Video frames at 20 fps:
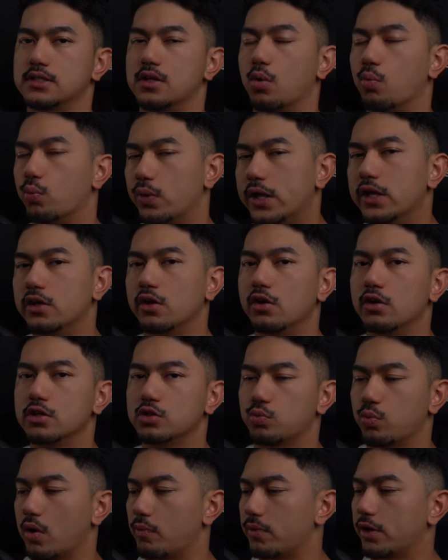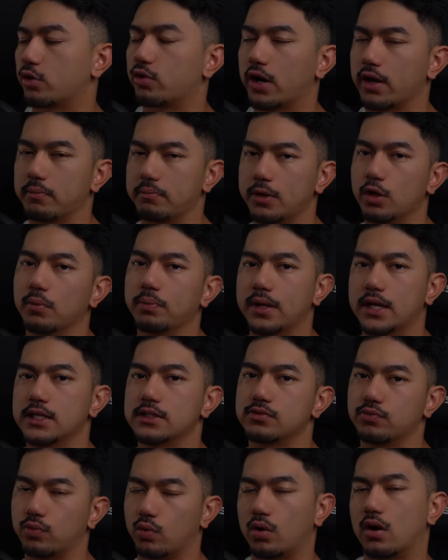that we use when we create meal
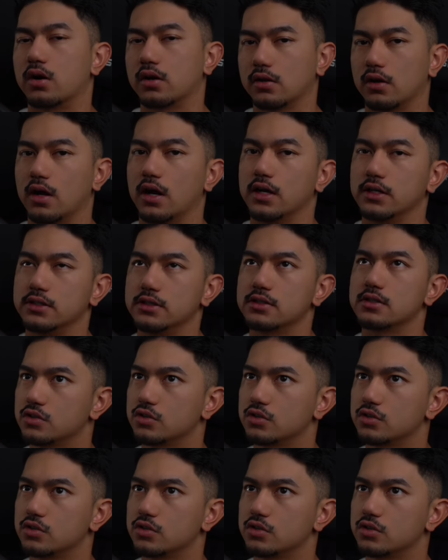plans for our clients.